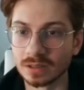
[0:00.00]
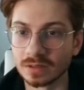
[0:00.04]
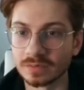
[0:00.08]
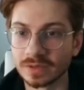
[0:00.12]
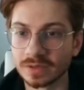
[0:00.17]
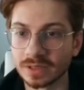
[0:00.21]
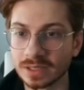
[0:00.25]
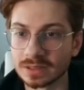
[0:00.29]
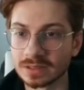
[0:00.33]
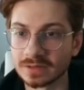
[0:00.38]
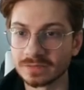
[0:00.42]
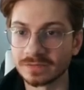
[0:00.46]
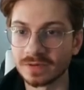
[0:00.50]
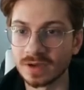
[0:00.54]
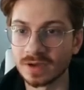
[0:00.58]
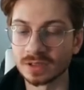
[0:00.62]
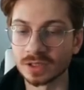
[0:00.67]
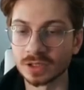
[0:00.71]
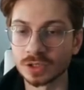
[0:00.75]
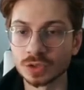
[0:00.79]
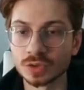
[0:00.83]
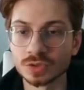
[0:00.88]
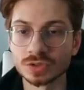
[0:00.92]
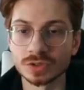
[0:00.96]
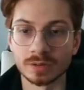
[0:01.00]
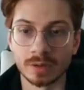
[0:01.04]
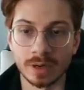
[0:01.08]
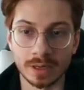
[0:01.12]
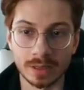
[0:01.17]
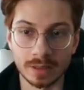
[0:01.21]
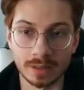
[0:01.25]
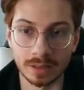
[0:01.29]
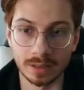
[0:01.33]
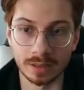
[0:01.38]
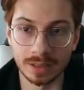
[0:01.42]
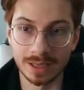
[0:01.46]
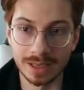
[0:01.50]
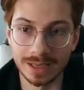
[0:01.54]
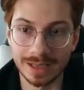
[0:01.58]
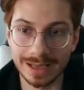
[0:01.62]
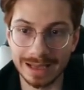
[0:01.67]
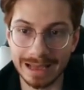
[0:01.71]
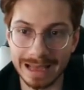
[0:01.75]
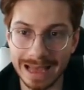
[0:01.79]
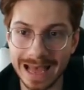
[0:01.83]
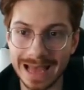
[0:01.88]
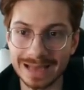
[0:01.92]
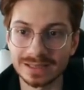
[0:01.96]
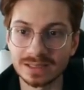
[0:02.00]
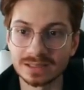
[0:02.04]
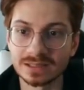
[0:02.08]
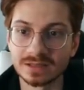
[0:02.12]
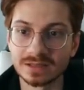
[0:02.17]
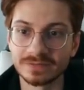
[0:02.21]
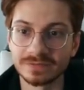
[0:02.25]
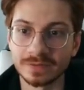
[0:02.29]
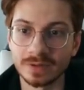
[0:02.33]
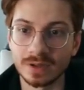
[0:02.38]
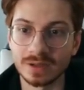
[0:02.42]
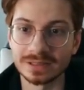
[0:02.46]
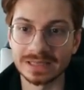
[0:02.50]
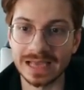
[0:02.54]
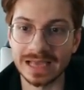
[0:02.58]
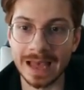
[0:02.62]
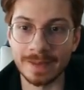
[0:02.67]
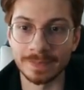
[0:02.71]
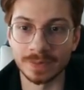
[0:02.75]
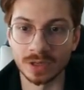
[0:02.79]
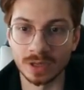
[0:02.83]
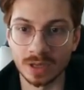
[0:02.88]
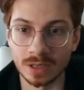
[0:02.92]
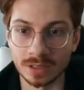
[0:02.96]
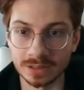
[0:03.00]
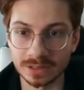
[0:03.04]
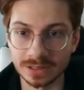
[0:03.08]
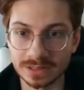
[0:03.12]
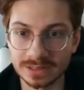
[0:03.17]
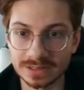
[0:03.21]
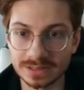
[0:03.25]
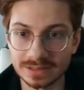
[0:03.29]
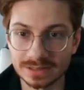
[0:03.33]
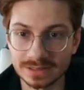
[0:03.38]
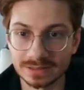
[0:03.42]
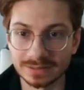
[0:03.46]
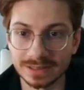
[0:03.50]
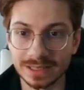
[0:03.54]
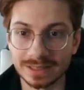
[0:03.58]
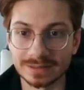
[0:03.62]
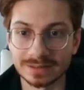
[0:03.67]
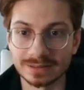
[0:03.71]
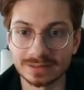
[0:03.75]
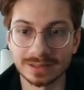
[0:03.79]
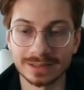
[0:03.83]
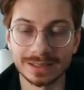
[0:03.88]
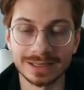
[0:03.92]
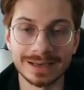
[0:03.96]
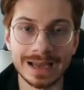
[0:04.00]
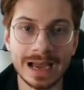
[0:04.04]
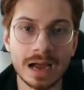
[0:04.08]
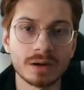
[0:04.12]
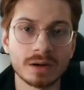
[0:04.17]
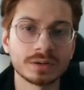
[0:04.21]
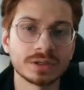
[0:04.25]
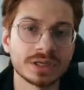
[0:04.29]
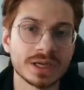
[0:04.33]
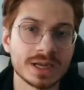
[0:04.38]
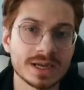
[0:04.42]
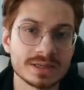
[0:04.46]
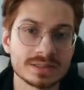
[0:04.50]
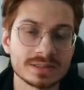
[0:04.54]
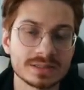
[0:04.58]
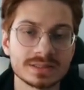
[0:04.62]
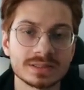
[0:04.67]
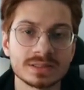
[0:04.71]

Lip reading: we can define the user ID and the default app context. That in our case is